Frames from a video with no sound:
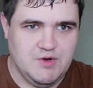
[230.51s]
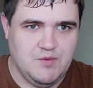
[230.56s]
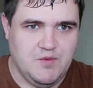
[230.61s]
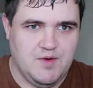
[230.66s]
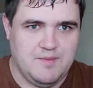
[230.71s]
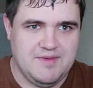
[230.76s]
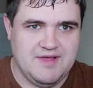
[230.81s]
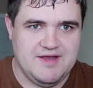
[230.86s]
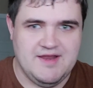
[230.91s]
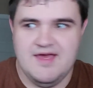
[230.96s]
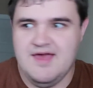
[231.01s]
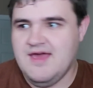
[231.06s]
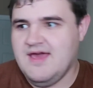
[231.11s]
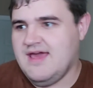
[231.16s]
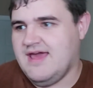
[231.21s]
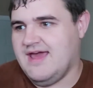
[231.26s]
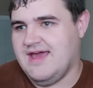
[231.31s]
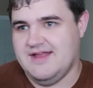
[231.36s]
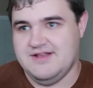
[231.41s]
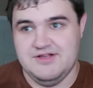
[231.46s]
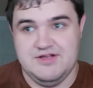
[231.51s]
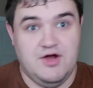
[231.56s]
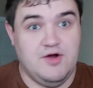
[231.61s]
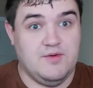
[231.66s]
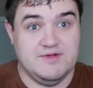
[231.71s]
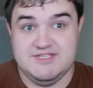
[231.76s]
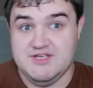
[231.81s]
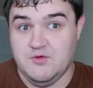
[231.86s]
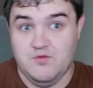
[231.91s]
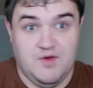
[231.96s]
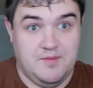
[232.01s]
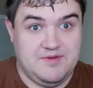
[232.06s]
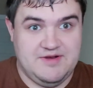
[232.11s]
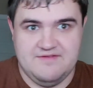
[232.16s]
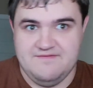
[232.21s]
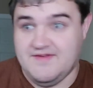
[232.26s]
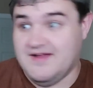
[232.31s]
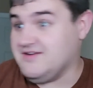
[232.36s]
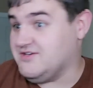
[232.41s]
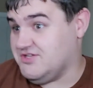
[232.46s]
woman, and oh, it's a woman
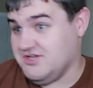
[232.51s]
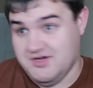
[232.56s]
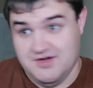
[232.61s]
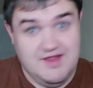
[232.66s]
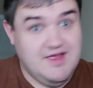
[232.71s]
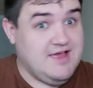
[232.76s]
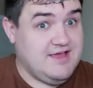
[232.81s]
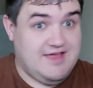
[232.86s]
inventor.